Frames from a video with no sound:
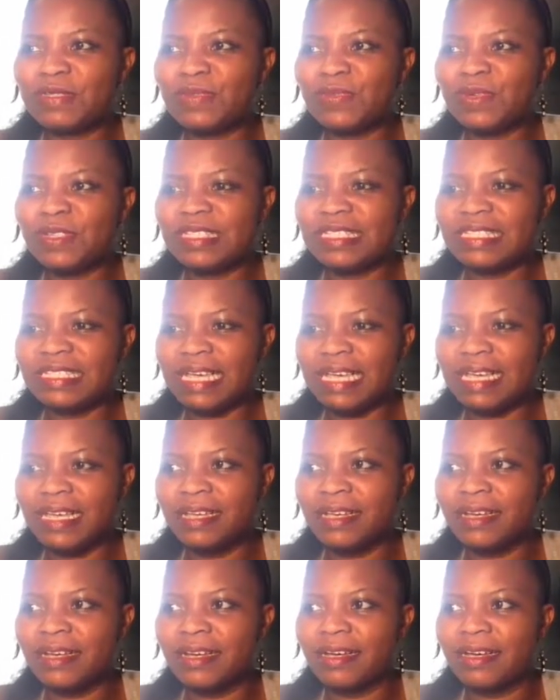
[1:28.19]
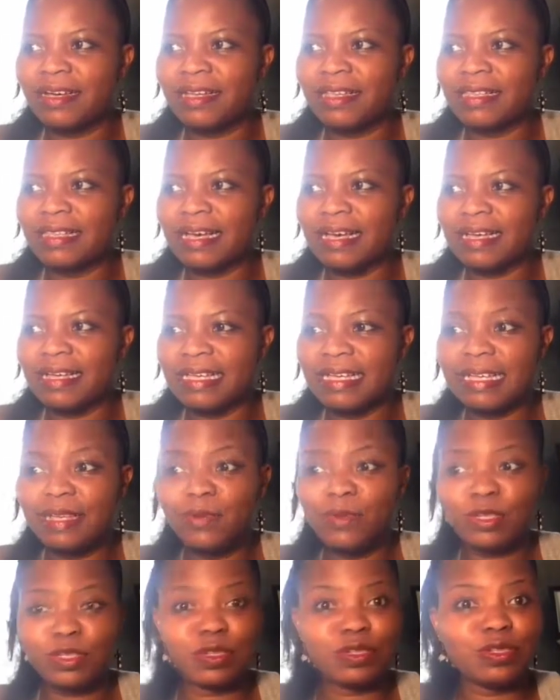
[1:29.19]
was saying that he
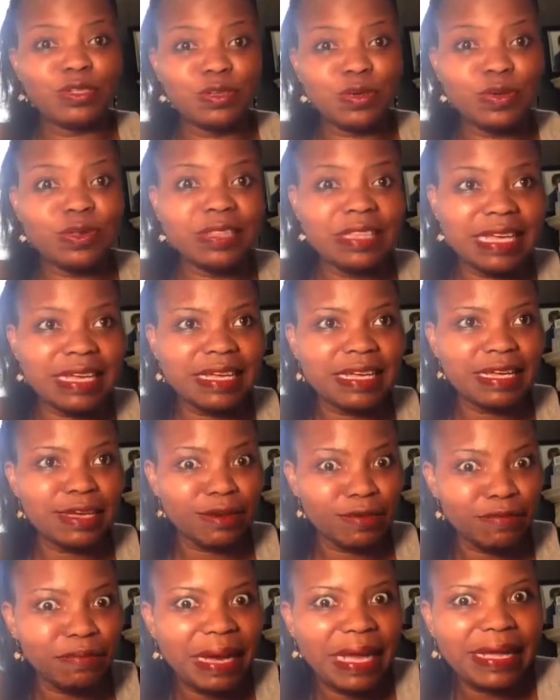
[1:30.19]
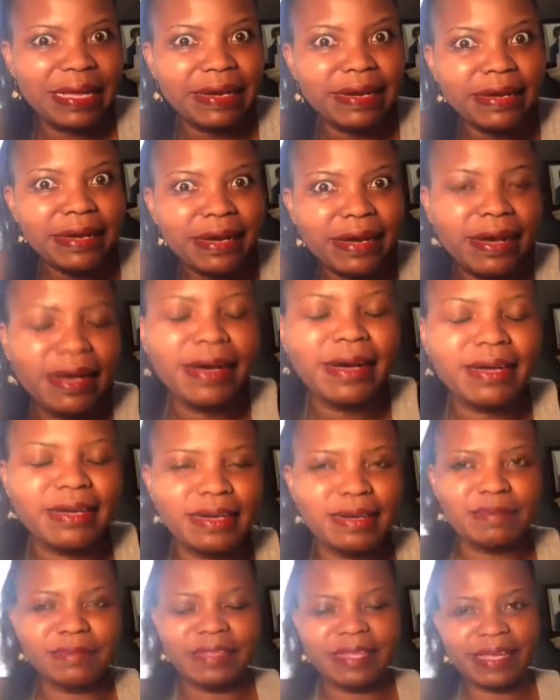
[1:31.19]
was also thinking of buying a car, and
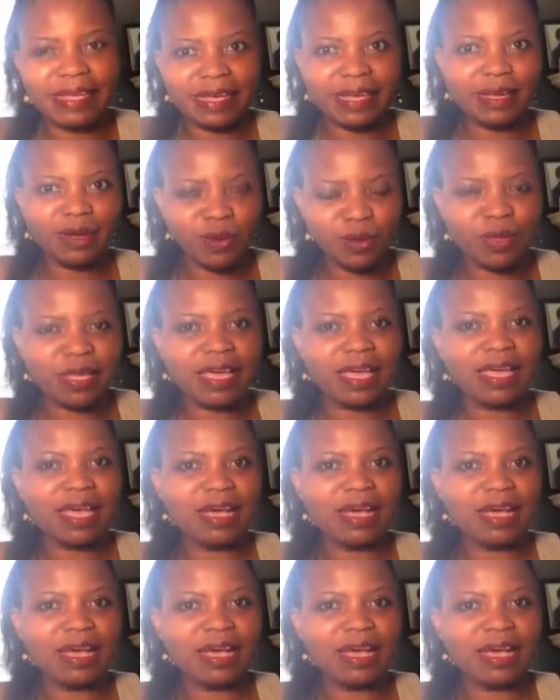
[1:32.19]
I'm thinking, okay,